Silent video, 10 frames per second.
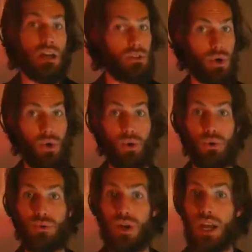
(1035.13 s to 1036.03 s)

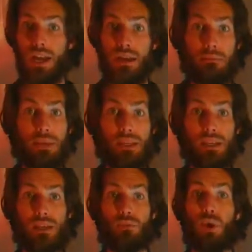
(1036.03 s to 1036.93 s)
Do, re,
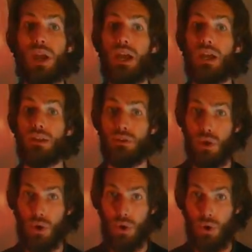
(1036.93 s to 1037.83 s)
mi, re,
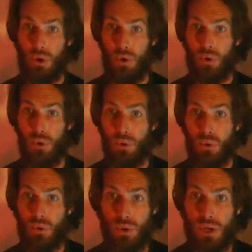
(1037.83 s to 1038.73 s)
do.